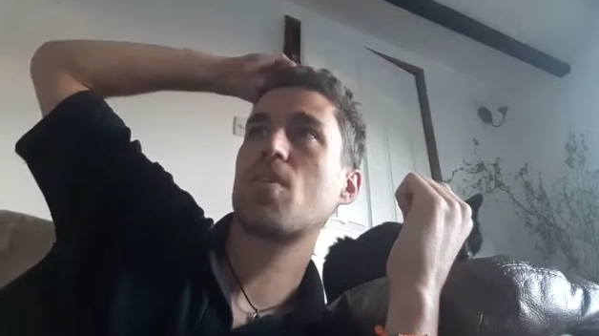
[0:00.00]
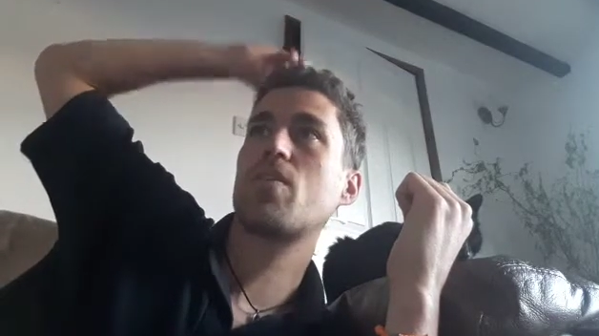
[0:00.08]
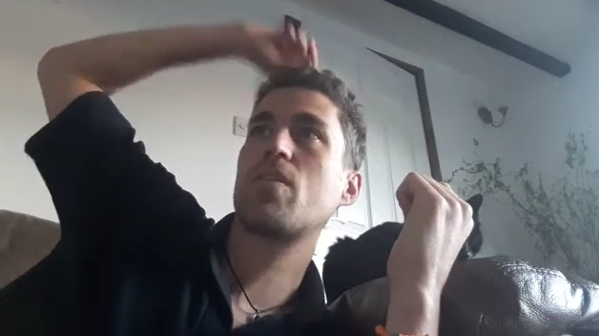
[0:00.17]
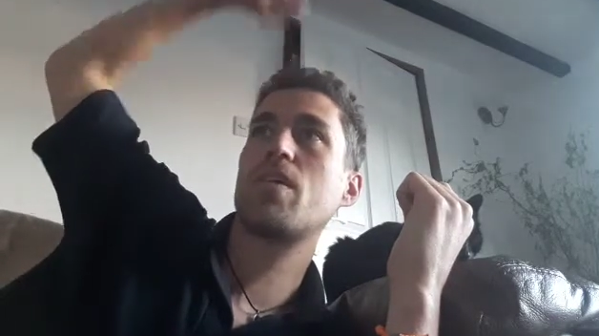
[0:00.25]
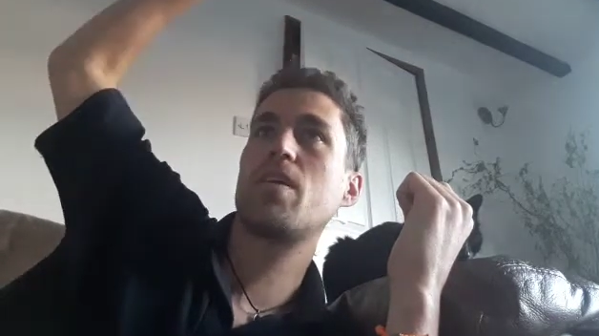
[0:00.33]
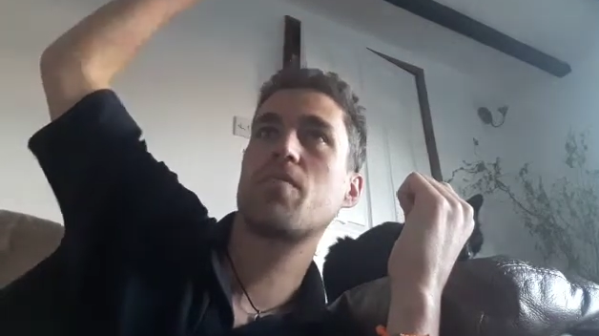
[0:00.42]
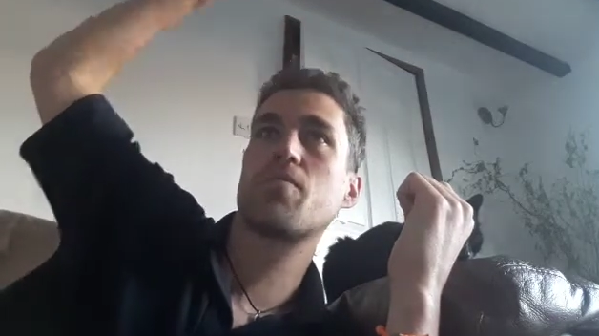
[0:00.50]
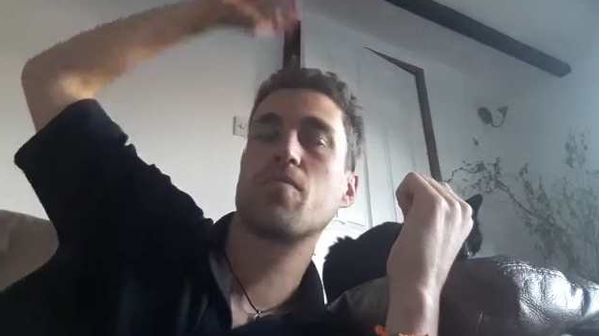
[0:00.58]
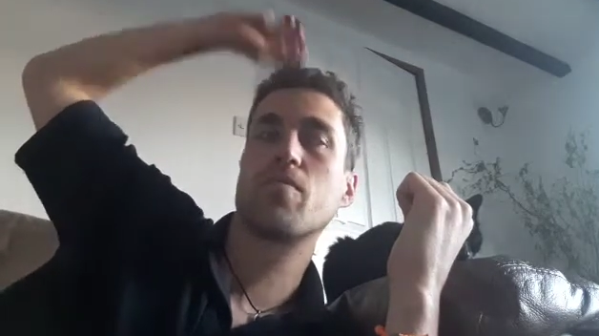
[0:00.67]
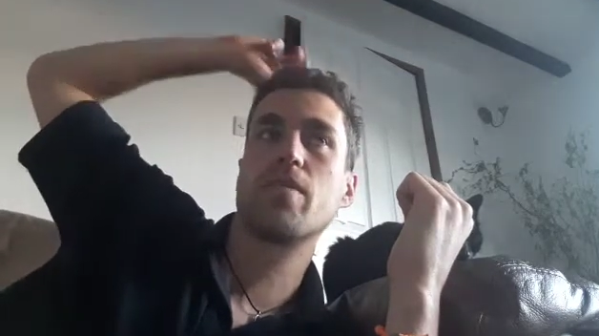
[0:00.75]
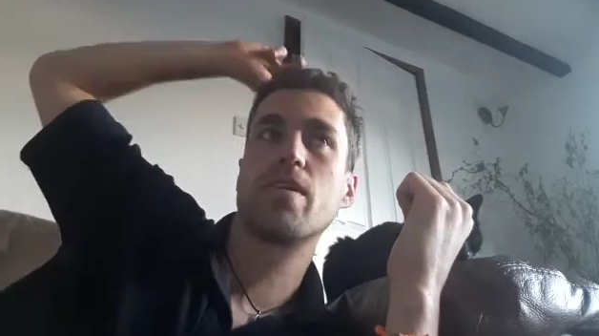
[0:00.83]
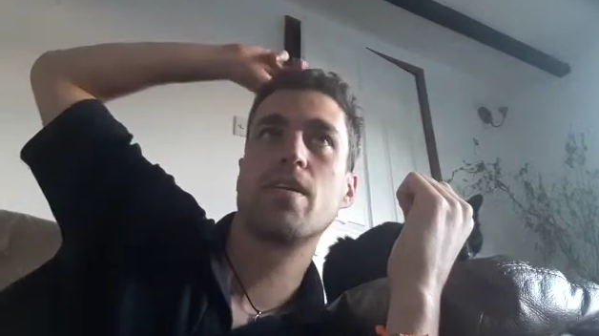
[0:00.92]
the
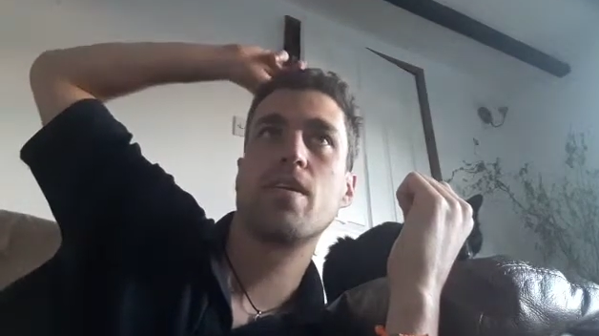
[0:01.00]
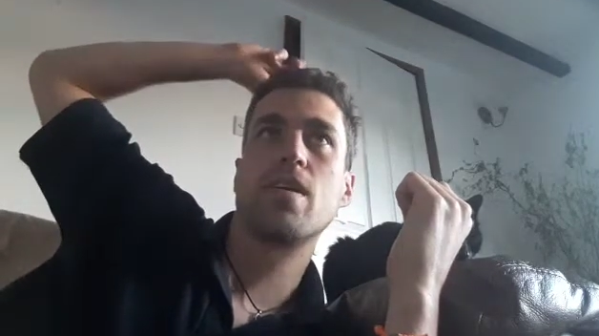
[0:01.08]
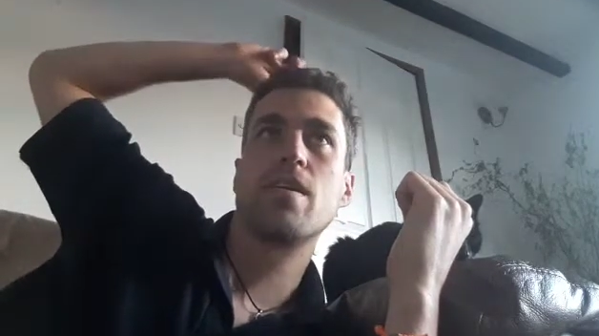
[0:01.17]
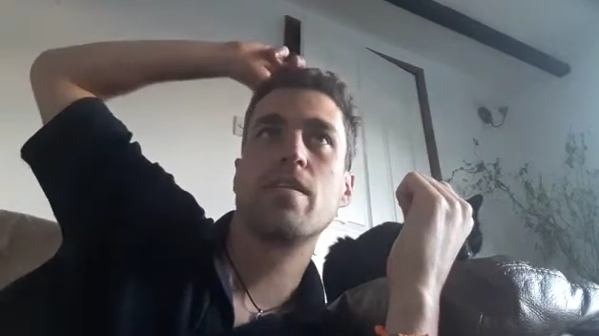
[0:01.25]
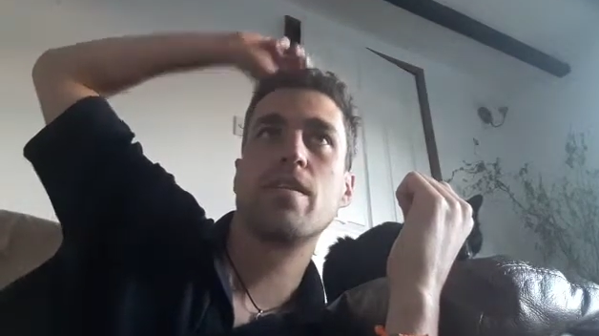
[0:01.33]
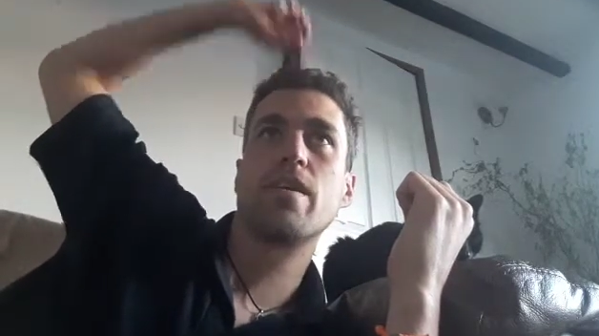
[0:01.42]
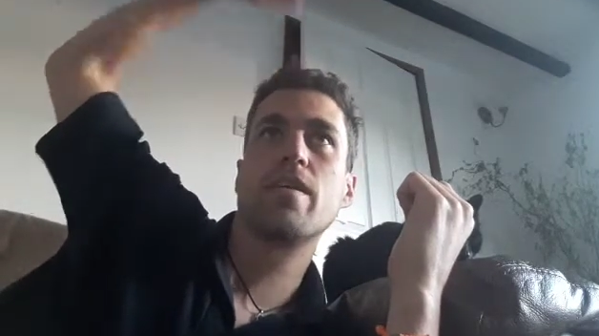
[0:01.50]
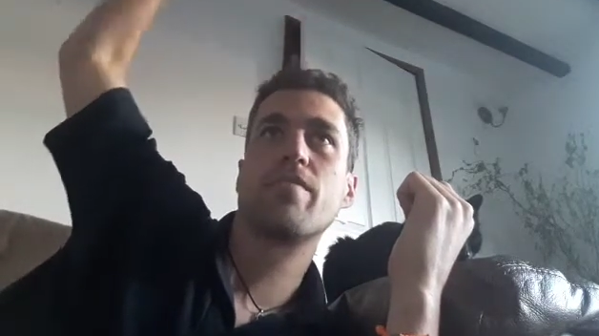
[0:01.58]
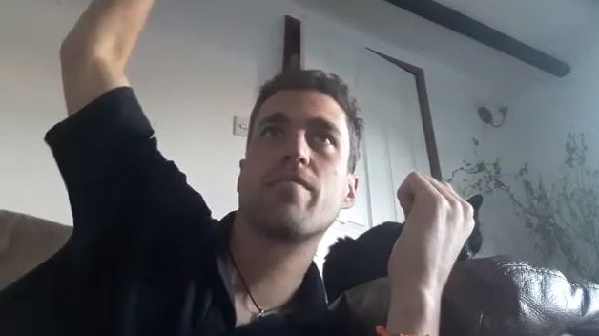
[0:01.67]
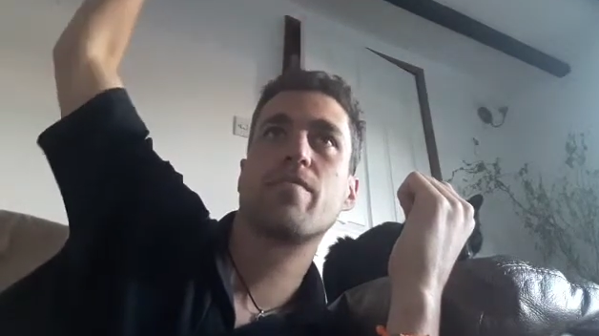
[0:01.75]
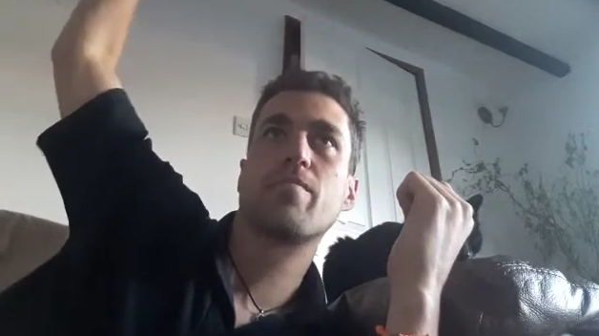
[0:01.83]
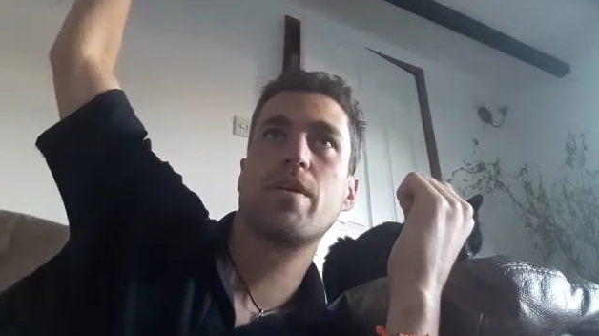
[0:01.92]
ethereal, the
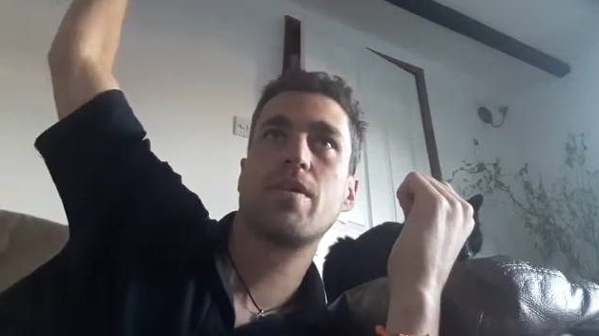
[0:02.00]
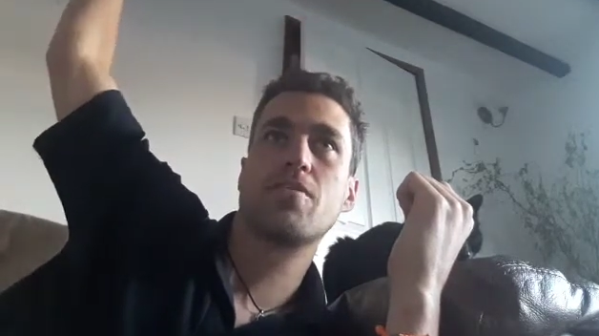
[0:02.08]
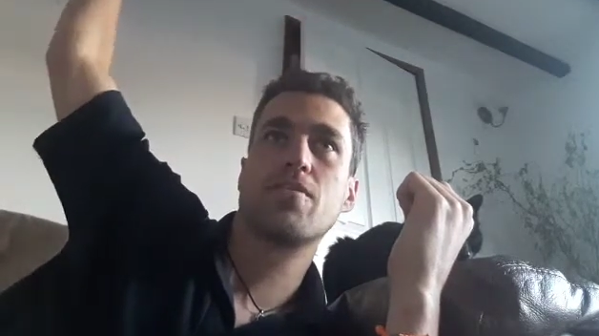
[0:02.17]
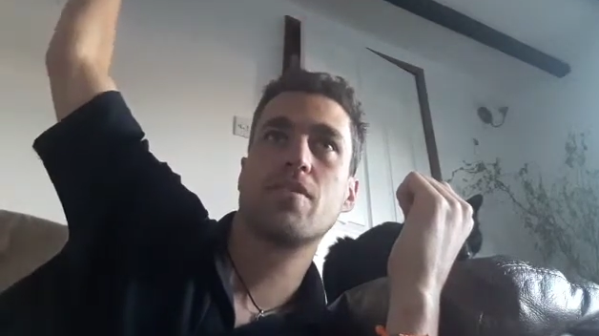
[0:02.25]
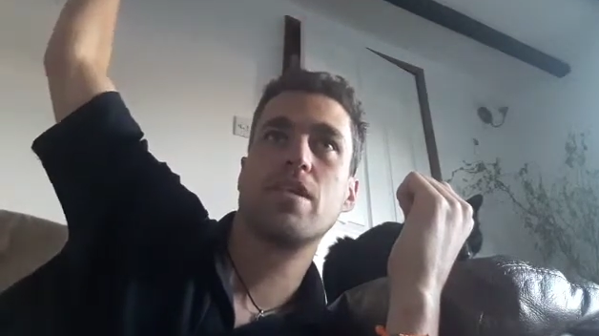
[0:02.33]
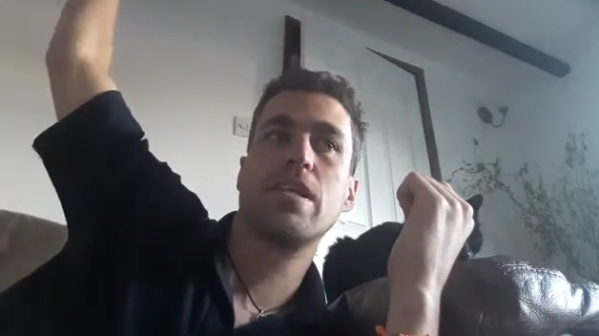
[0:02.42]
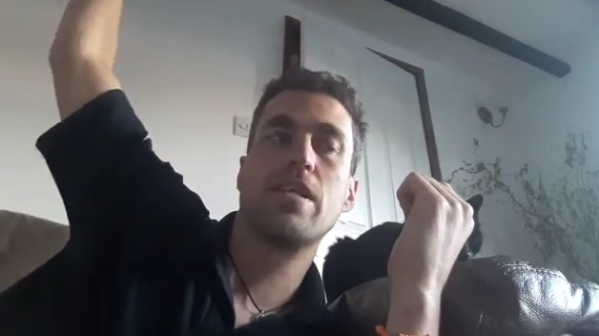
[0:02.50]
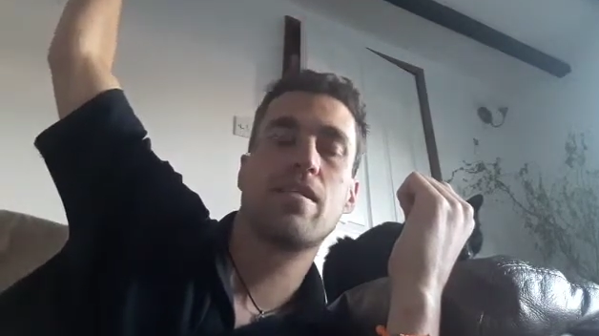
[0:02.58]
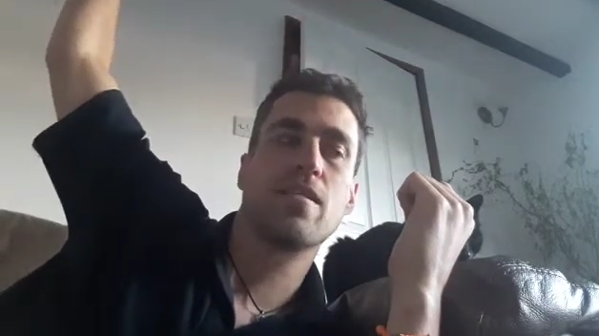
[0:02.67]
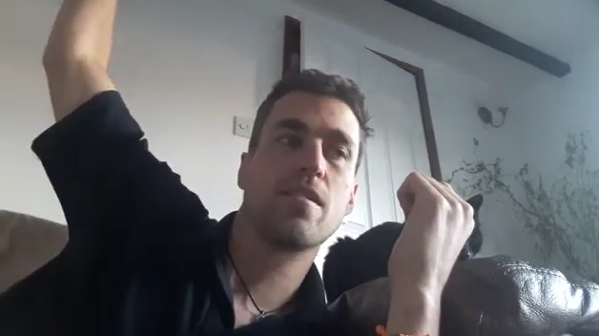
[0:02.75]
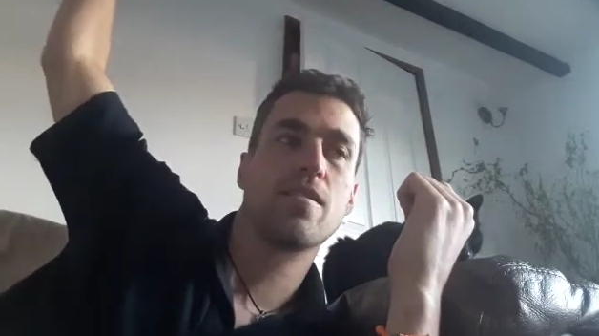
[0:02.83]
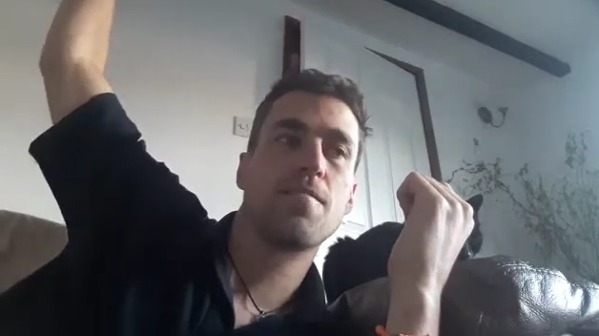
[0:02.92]
information, the ether,